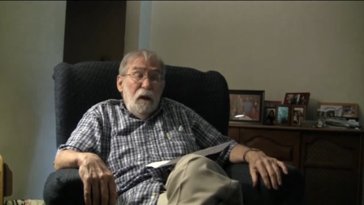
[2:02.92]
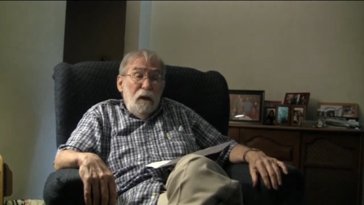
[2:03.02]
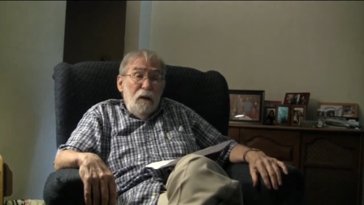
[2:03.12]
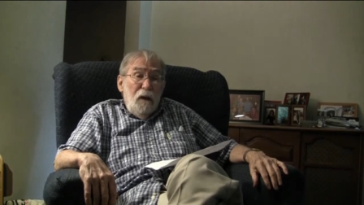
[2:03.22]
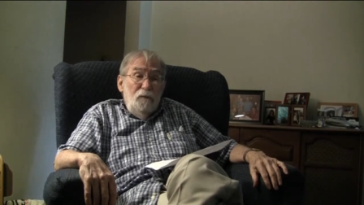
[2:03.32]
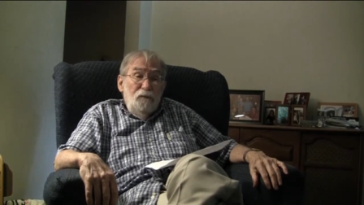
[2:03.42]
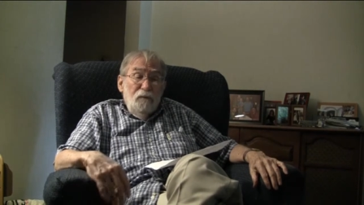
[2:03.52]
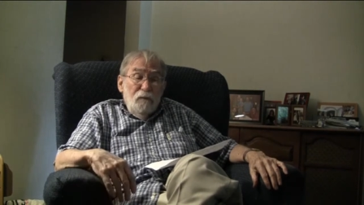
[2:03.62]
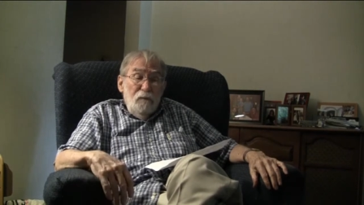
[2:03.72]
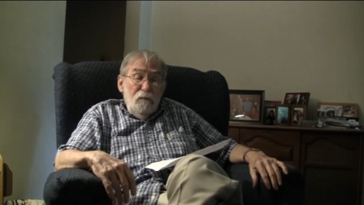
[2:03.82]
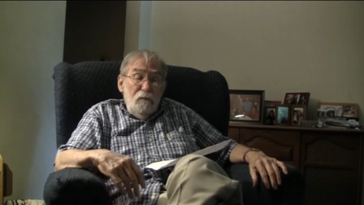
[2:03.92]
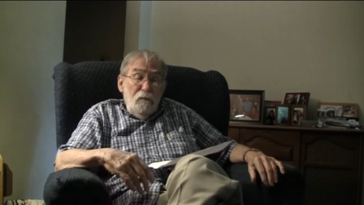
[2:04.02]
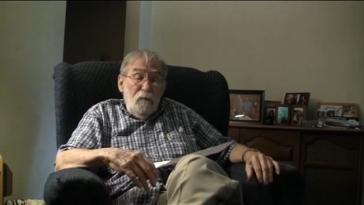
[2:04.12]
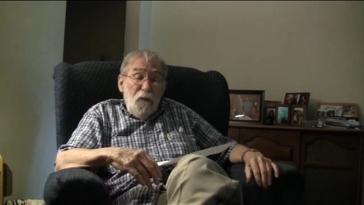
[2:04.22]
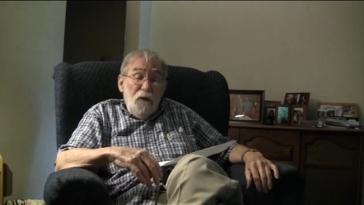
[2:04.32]
And um,
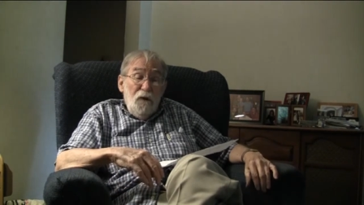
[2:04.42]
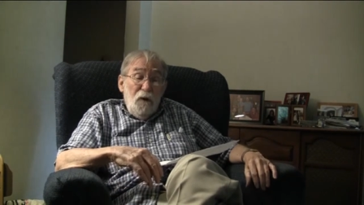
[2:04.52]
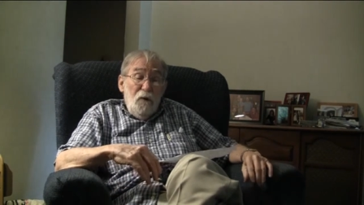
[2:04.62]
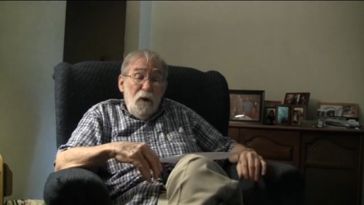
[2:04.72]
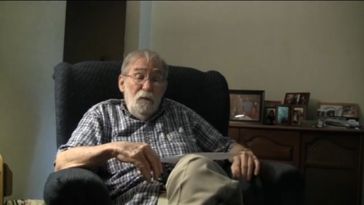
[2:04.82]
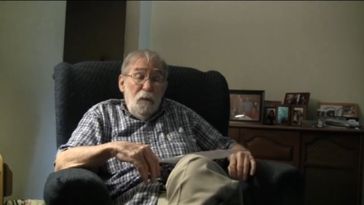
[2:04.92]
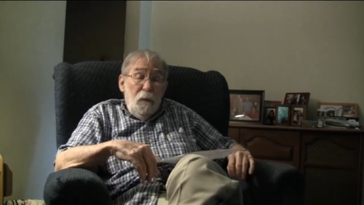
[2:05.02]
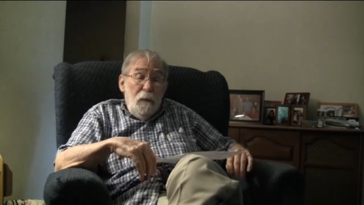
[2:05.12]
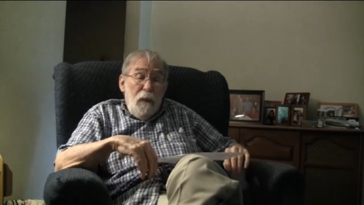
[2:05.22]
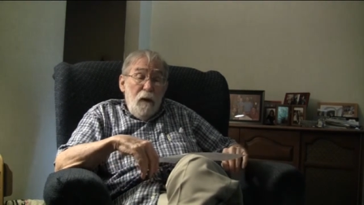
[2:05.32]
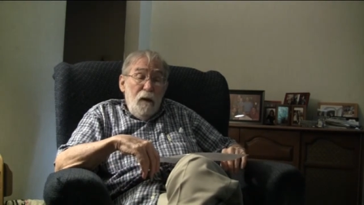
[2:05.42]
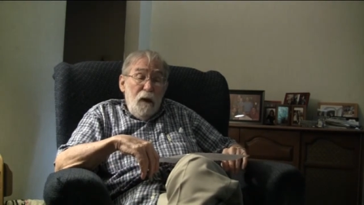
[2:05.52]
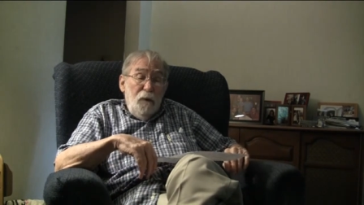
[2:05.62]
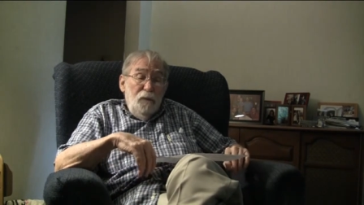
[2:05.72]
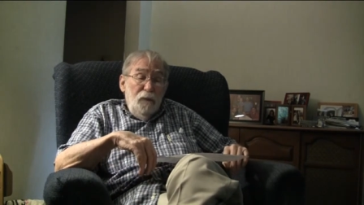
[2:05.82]
so uh,
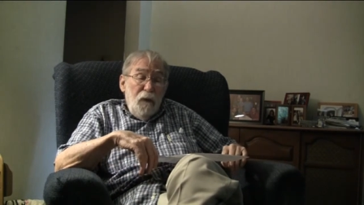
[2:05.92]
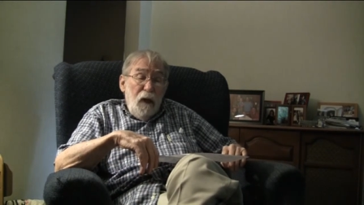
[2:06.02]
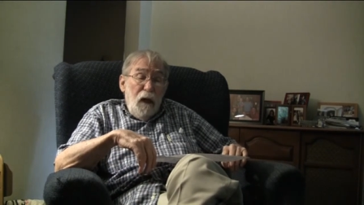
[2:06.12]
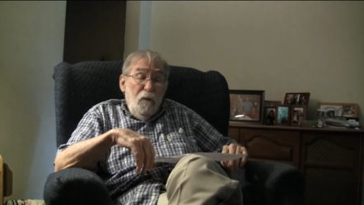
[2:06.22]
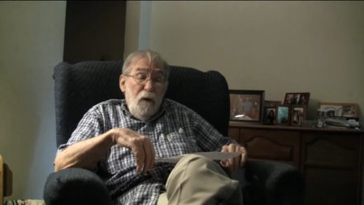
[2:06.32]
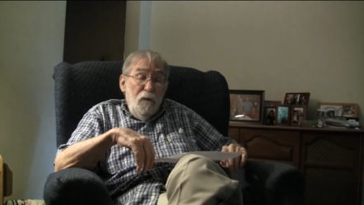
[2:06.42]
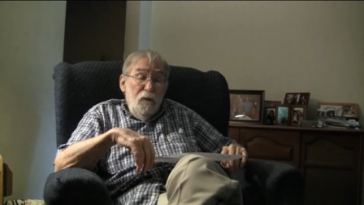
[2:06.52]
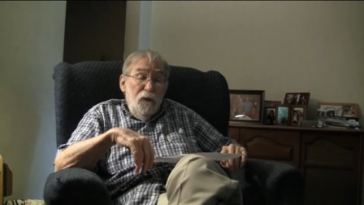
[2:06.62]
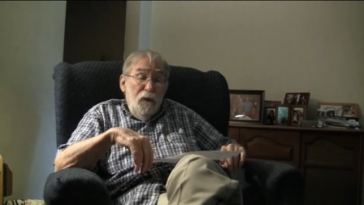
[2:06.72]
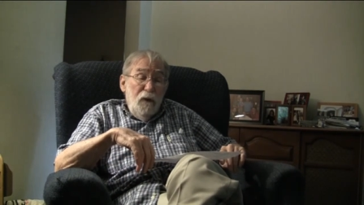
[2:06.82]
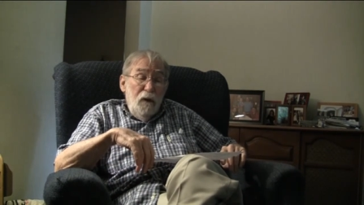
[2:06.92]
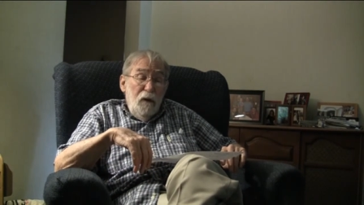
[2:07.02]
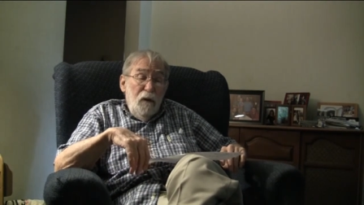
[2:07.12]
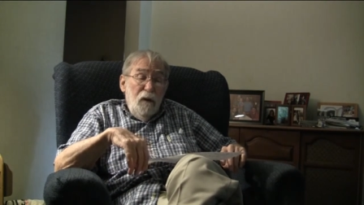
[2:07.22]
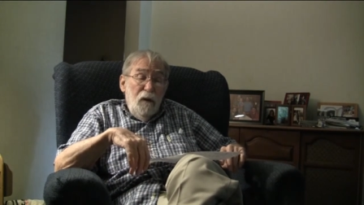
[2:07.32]
uh, I worked with the
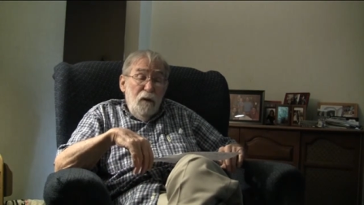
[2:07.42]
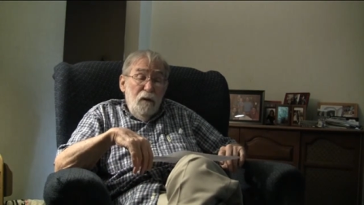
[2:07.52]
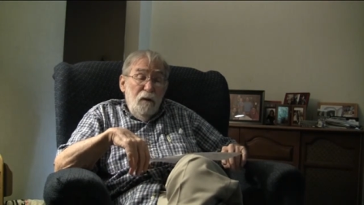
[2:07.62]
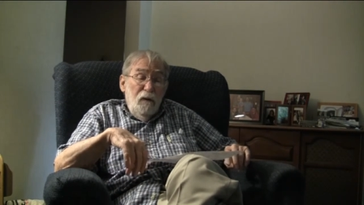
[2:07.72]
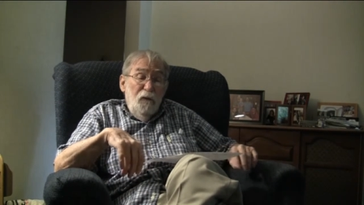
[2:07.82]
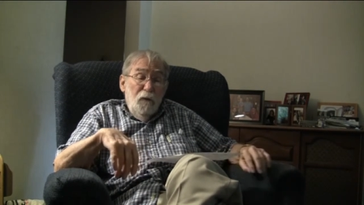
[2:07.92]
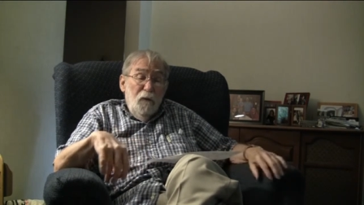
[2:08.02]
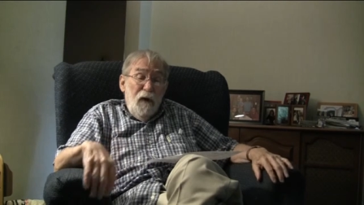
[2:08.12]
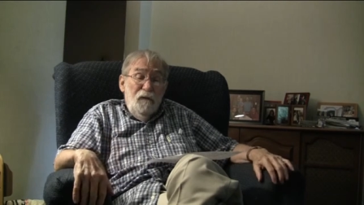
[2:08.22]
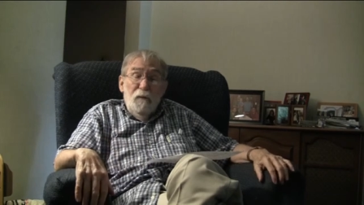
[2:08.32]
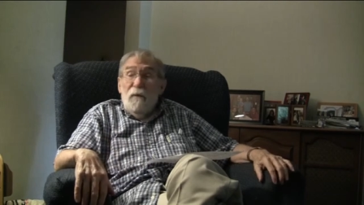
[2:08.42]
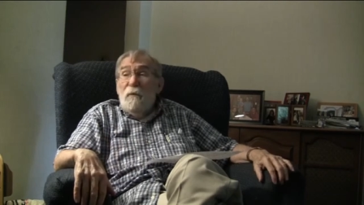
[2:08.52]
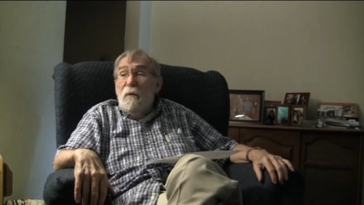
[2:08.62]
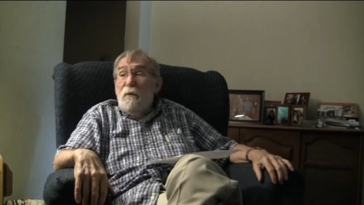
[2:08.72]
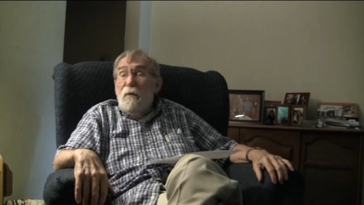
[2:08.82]
uh, photographic
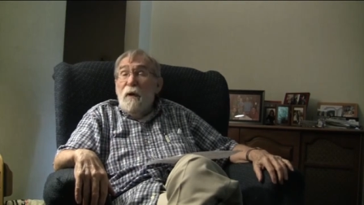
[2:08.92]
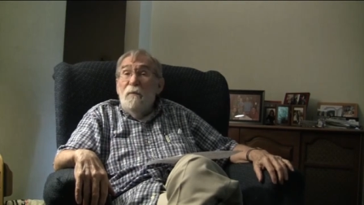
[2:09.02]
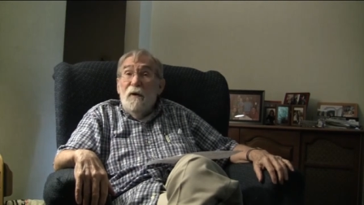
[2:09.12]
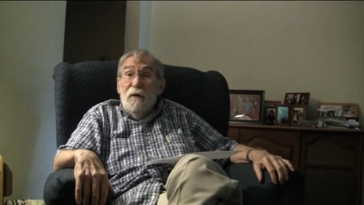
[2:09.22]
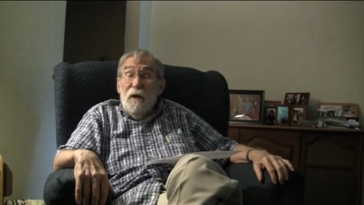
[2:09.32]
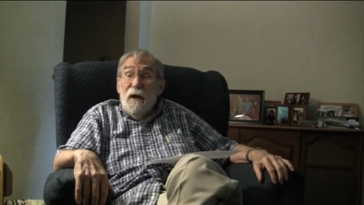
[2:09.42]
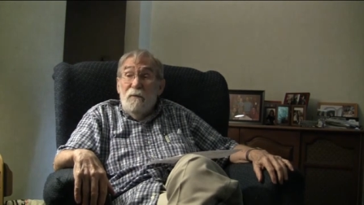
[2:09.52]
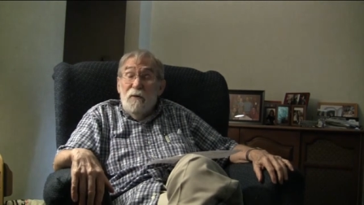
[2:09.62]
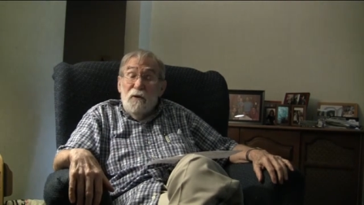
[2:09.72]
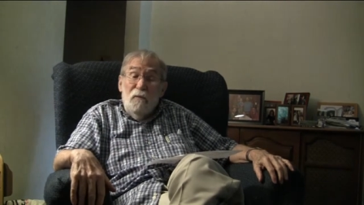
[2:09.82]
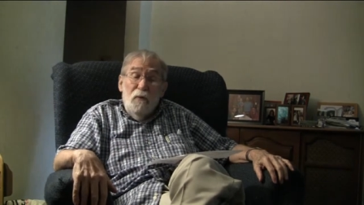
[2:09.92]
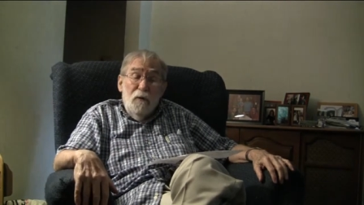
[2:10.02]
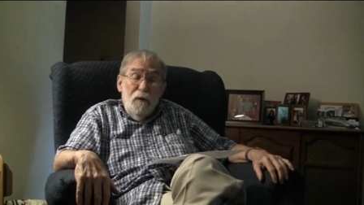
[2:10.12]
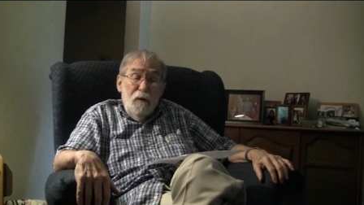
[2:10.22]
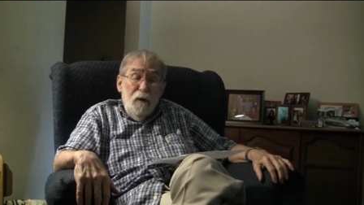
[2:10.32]
people quite a bit. I gave them
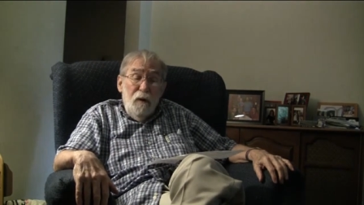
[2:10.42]
support.